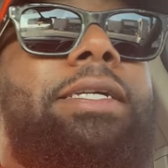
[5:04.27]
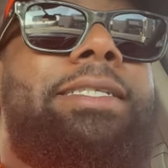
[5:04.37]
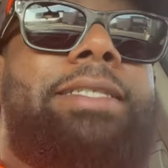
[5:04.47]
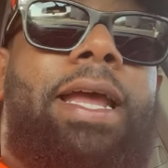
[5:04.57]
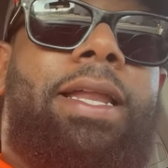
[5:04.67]

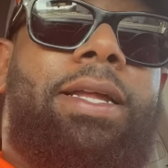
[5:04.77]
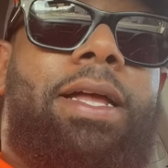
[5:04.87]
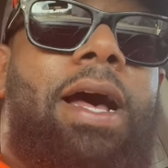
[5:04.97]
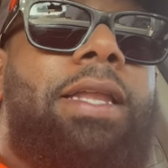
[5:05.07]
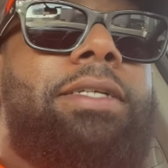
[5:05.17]
staying in
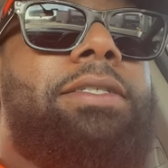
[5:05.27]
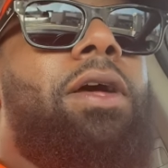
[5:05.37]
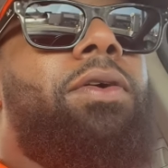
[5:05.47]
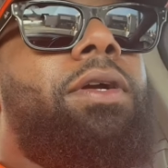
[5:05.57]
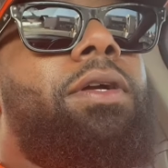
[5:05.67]
college
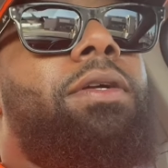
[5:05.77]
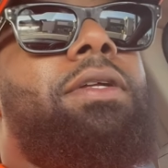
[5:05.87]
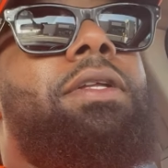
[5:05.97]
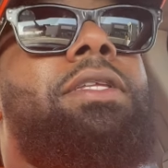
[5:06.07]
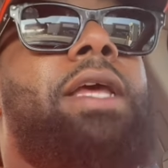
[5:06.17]
longer,
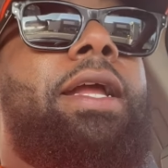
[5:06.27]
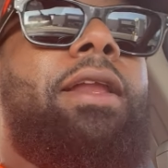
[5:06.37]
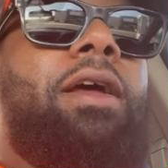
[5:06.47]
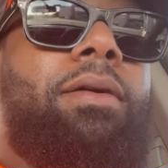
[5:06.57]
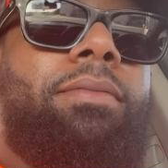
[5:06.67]

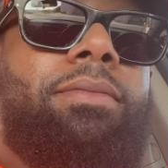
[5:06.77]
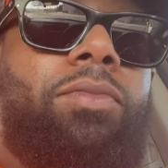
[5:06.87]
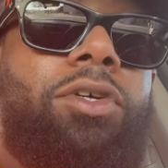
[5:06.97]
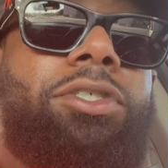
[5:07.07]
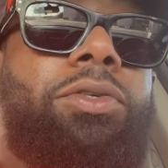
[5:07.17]
taking up
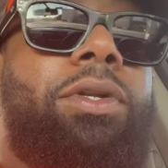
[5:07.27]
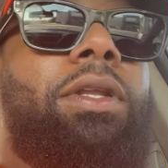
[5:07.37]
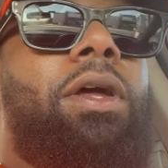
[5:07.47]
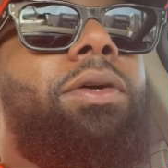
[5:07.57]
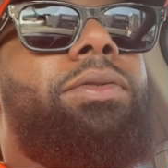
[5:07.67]
more
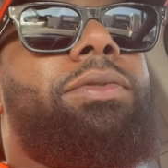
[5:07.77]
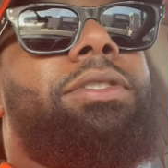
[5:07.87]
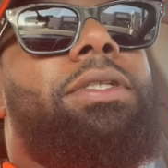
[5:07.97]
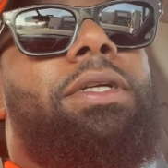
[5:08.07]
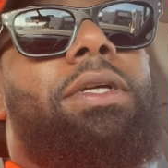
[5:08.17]
student
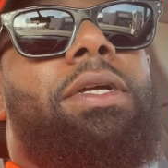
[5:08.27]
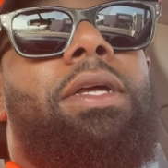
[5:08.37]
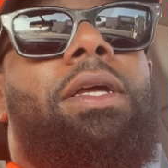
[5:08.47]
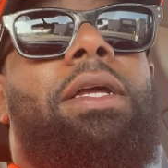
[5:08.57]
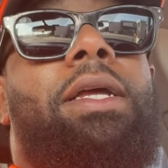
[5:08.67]
loans.
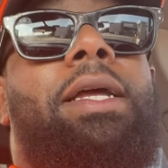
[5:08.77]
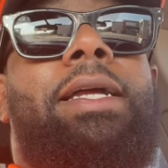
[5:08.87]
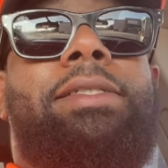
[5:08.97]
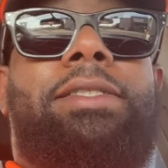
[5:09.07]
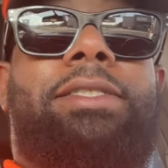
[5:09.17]

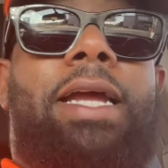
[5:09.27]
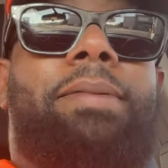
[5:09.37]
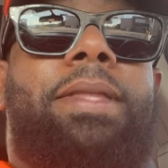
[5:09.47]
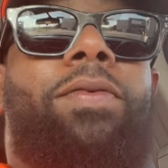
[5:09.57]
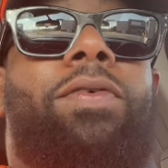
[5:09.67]
It's the
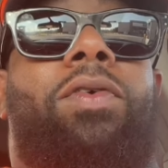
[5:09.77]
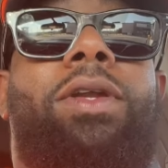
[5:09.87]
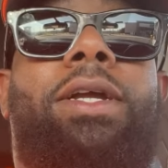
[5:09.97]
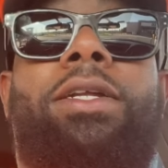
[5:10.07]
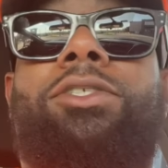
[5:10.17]
same thing with
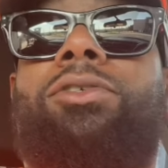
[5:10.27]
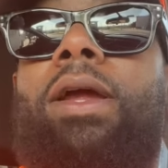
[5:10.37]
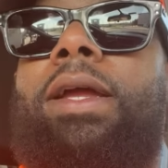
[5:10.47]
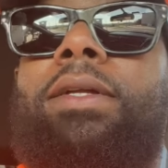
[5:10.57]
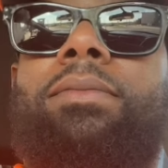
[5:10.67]
going to get a
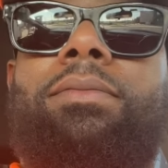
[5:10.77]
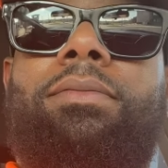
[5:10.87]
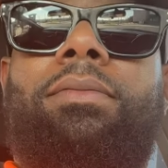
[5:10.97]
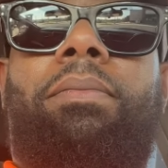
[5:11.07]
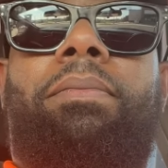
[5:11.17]
trade.
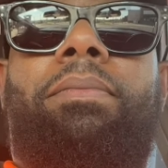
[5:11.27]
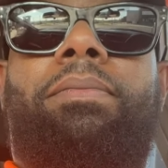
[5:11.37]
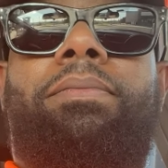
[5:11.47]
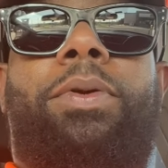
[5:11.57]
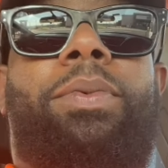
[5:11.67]

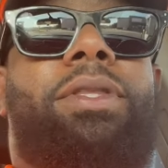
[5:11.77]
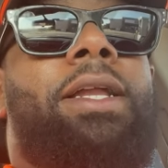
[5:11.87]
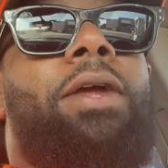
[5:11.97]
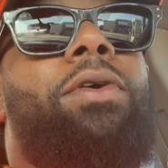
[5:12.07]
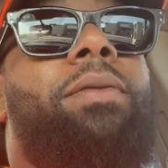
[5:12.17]
People
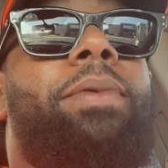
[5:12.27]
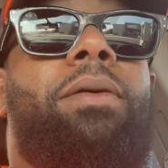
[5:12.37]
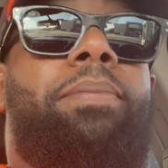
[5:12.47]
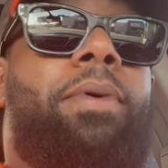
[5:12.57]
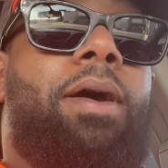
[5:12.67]
think they want to be
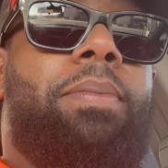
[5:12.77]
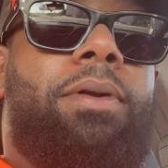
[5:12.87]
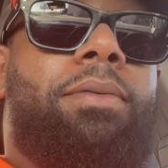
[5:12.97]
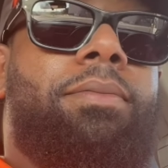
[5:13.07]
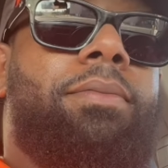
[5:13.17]
a
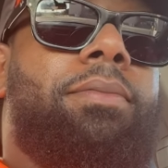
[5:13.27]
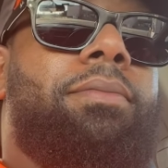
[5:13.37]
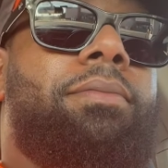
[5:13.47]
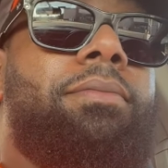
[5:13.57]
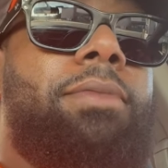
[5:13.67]
barber
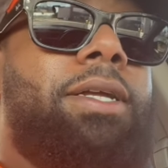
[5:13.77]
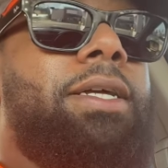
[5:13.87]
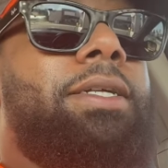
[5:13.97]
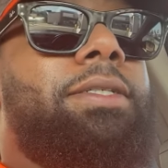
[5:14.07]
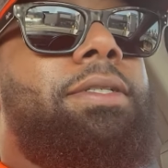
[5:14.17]

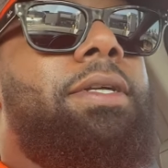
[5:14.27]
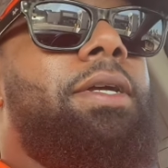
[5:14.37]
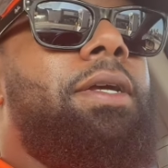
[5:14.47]
because